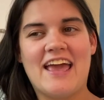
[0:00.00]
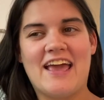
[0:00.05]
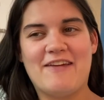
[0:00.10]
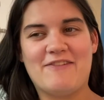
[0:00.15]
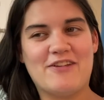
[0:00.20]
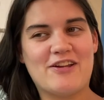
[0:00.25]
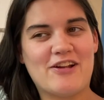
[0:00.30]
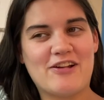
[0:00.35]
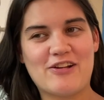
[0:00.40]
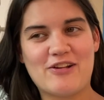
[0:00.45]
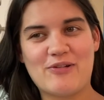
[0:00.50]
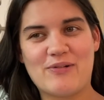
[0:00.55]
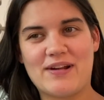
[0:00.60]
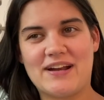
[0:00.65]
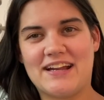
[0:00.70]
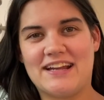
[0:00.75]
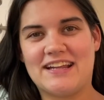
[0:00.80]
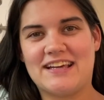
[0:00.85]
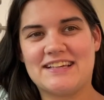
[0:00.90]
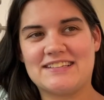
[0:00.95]
If you don't know
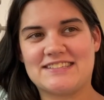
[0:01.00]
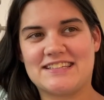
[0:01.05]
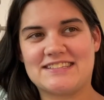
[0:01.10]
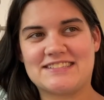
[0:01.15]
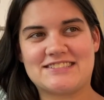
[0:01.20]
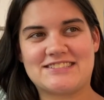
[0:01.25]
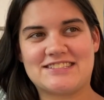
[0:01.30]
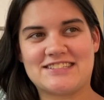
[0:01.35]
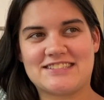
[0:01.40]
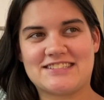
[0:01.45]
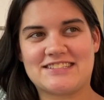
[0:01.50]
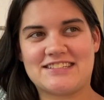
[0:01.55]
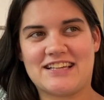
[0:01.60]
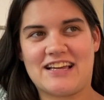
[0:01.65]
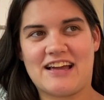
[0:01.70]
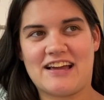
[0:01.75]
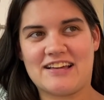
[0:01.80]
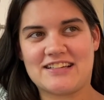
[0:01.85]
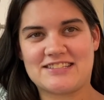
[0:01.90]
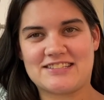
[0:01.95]
what it is, it's just
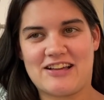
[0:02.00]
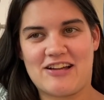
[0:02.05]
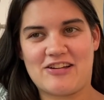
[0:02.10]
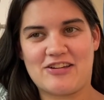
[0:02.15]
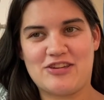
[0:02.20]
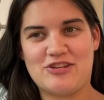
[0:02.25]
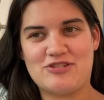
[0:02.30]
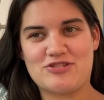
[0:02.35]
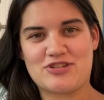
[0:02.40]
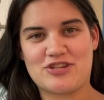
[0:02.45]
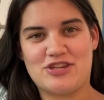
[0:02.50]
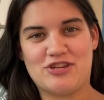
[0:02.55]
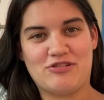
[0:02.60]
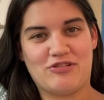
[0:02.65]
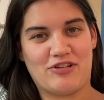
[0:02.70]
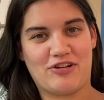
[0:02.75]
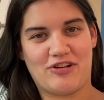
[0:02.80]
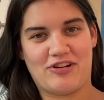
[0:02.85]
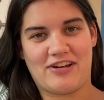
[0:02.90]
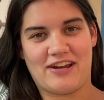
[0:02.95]
a song usually
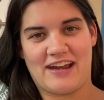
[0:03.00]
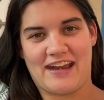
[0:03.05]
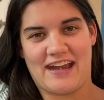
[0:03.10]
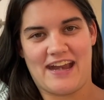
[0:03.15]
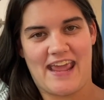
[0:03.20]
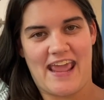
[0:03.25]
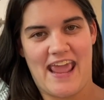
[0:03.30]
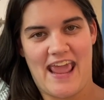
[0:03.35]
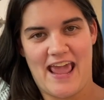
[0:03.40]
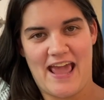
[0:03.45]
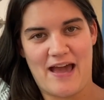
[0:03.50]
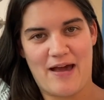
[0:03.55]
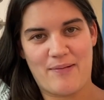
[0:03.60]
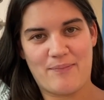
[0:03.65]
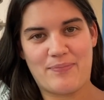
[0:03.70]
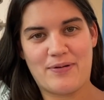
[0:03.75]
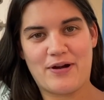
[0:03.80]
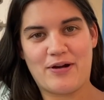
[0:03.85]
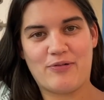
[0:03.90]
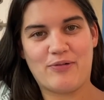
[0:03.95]
you learn in camp.